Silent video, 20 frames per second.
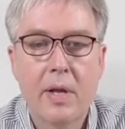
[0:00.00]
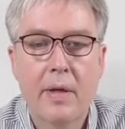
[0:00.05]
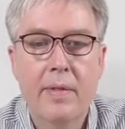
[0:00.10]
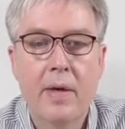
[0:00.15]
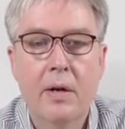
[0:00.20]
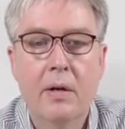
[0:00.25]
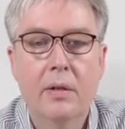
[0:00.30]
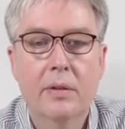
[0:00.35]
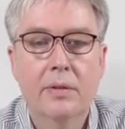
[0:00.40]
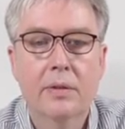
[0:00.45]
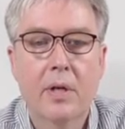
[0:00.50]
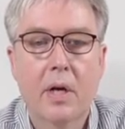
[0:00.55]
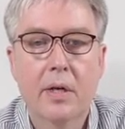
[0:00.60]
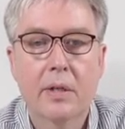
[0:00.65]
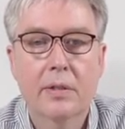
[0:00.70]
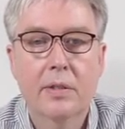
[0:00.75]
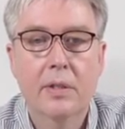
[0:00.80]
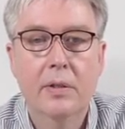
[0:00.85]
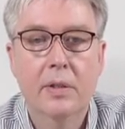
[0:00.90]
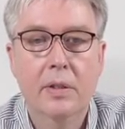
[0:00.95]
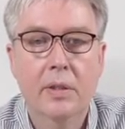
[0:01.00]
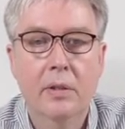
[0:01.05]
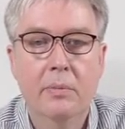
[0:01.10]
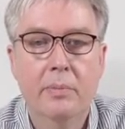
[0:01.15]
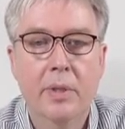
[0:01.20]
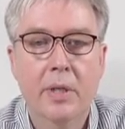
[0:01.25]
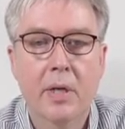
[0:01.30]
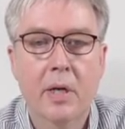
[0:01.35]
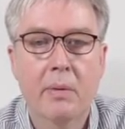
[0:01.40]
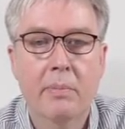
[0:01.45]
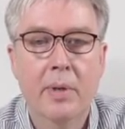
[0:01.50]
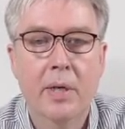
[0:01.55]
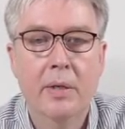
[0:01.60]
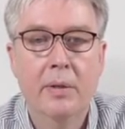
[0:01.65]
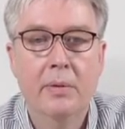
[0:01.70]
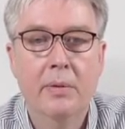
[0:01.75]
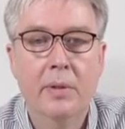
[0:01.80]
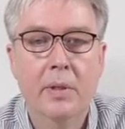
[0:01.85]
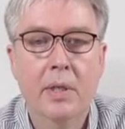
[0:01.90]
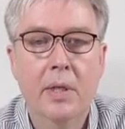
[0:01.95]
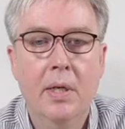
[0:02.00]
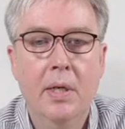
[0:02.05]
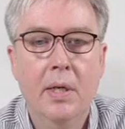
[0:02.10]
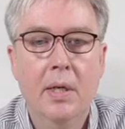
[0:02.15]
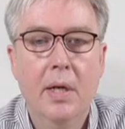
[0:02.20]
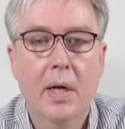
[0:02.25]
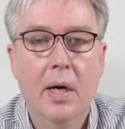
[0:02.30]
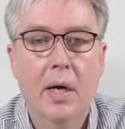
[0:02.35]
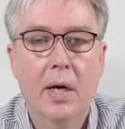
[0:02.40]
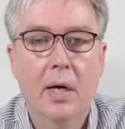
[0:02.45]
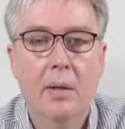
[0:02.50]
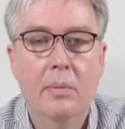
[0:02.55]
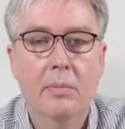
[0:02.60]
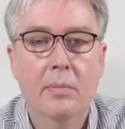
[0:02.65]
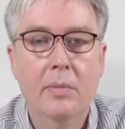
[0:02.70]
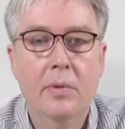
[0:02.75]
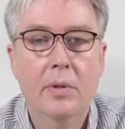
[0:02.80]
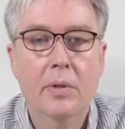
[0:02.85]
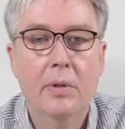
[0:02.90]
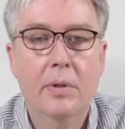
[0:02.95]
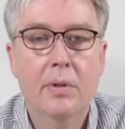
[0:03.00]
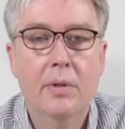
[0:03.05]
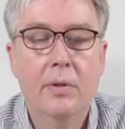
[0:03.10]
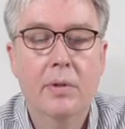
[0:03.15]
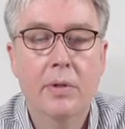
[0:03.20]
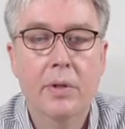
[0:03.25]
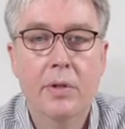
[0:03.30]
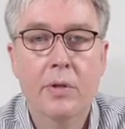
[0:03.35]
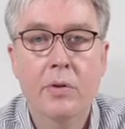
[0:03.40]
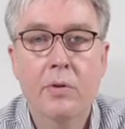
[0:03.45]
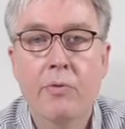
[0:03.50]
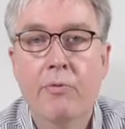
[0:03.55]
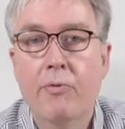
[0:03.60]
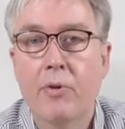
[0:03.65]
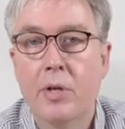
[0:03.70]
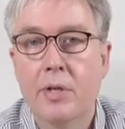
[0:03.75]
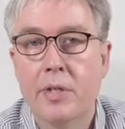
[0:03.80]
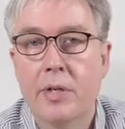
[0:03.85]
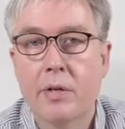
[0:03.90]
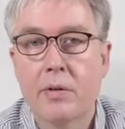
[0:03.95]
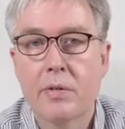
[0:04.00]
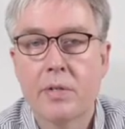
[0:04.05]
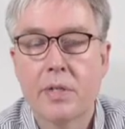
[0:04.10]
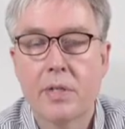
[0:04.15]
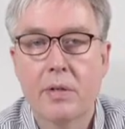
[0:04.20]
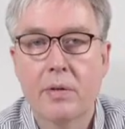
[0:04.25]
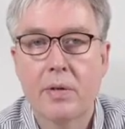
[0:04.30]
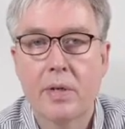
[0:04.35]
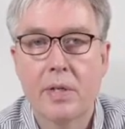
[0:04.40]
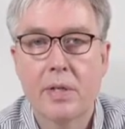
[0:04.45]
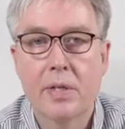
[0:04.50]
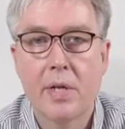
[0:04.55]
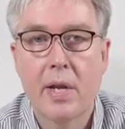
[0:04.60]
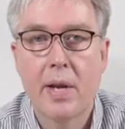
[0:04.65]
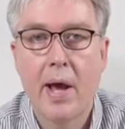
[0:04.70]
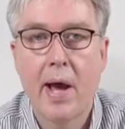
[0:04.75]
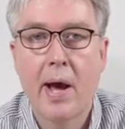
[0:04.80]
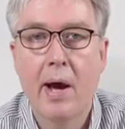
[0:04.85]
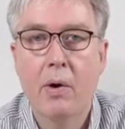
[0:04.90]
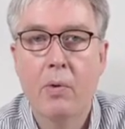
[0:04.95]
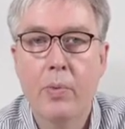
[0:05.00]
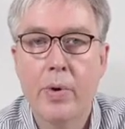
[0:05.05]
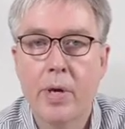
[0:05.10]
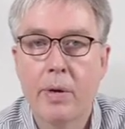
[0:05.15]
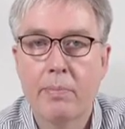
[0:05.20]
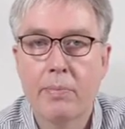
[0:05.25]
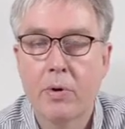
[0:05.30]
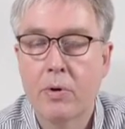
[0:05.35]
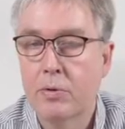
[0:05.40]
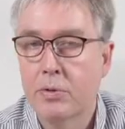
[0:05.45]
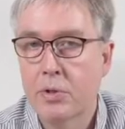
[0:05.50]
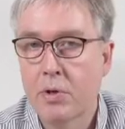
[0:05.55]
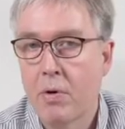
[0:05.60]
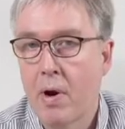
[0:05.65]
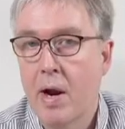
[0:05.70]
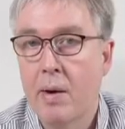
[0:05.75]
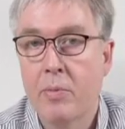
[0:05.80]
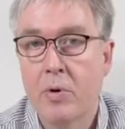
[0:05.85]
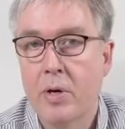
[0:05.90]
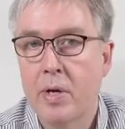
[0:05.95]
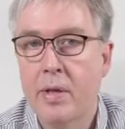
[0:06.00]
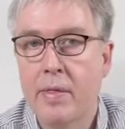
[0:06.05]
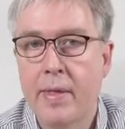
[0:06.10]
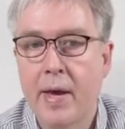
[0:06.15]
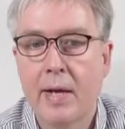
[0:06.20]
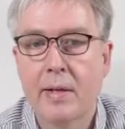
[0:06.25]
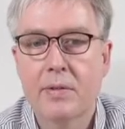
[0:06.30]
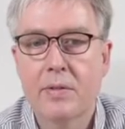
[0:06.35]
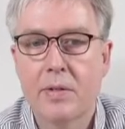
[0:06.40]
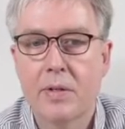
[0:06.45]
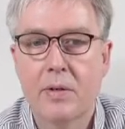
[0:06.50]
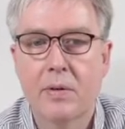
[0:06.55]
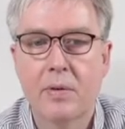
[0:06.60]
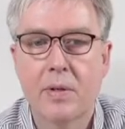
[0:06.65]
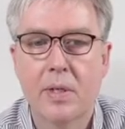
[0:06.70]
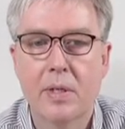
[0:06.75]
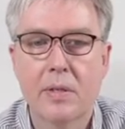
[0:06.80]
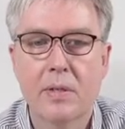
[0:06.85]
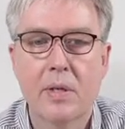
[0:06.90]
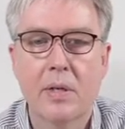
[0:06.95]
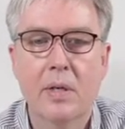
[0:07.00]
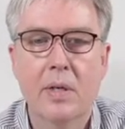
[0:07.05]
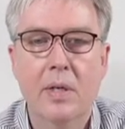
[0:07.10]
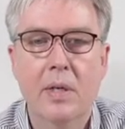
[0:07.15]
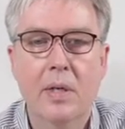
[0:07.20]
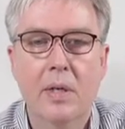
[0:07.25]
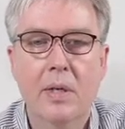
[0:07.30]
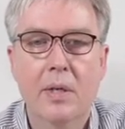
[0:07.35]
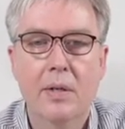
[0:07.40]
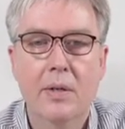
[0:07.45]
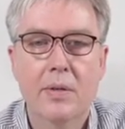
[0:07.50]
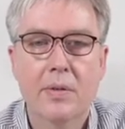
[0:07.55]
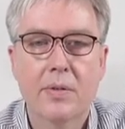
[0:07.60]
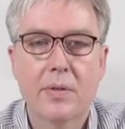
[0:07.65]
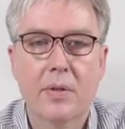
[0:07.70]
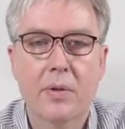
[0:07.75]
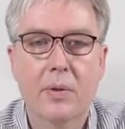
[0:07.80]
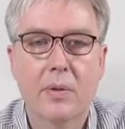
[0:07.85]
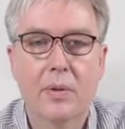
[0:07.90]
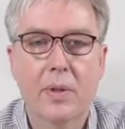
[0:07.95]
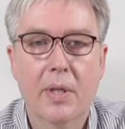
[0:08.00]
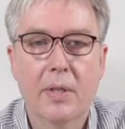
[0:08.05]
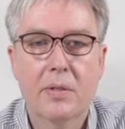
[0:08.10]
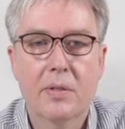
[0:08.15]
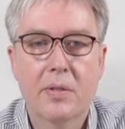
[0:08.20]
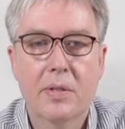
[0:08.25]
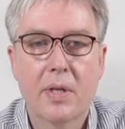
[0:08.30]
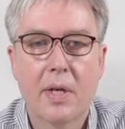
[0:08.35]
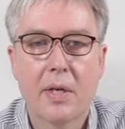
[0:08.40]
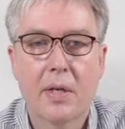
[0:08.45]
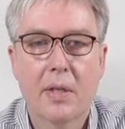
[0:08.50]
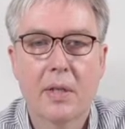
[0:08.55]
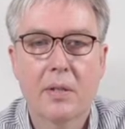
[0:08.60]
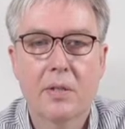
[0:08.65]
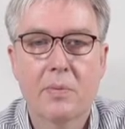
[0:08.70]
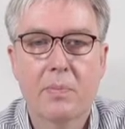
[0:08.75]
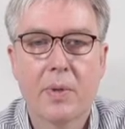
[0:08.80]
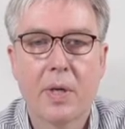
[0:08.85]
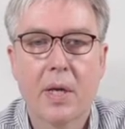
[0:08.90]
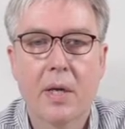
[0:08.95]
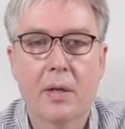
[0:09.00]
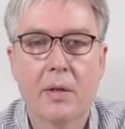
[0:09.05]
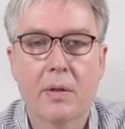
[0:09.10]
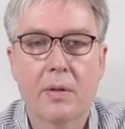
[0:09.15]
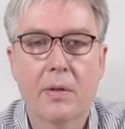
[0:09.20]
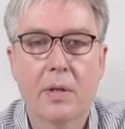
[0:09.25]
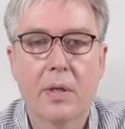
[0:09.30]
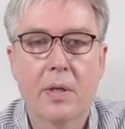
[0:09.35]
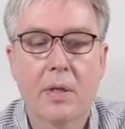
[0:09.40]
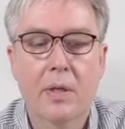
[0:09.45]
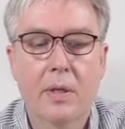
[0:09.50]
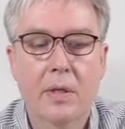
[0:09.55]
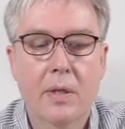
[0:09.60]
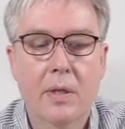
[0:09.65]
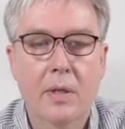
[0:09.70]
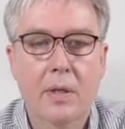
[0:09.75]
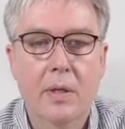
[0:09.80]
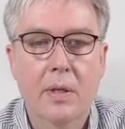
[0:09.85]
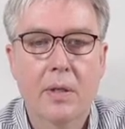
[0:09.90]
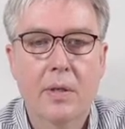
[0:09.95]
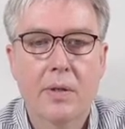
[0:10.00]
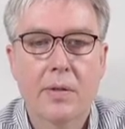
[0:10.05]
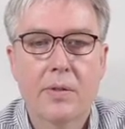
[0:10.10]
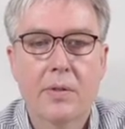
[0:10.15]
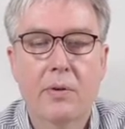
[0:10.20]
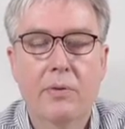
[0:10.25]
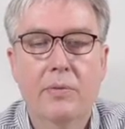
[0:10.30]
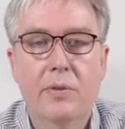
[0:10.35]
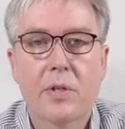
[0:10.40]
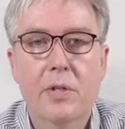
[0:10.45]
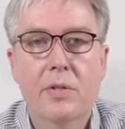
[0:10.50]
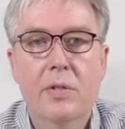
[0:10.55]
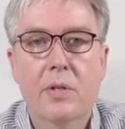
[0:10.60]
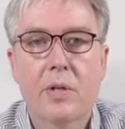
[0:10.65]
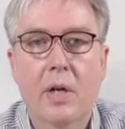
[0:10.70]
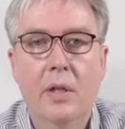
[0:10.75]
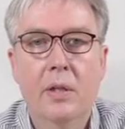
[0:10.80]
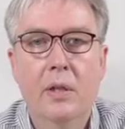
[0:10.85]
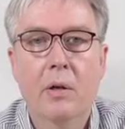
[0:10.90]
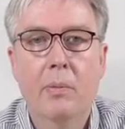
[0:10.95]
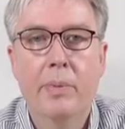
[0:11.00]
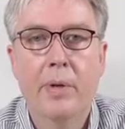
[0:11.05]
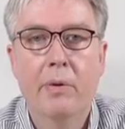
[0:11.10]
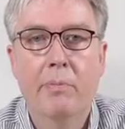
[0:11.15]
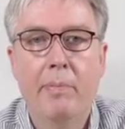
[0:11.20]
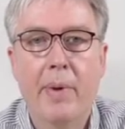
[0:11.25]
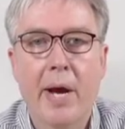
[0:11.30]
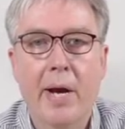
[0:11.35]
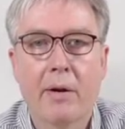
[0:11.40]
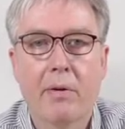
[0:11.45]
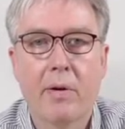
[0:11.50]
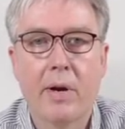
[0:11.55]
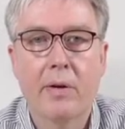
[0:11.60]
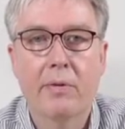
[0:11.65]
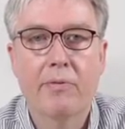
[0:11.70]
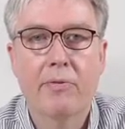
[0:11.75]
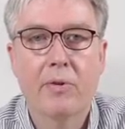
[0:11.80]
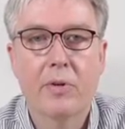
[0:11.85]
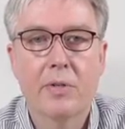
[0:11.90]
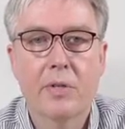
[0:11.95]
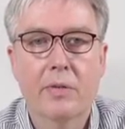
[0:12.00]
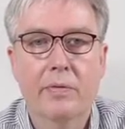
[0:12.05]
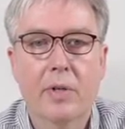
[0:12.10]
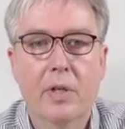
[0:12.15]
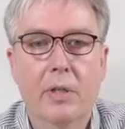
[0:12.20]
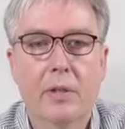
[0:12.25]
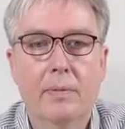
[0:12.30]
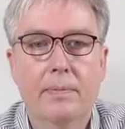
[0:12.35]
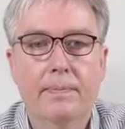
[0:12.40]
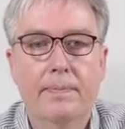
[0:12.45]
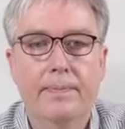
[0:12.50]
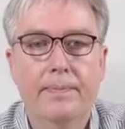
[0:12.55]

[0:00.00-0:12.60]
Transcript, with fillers: And then I'll talk to you a little bit about um, the New Frontier series and how we approach grammar in that series. So let's, uh, let's begin. So just a little bit of background first of all.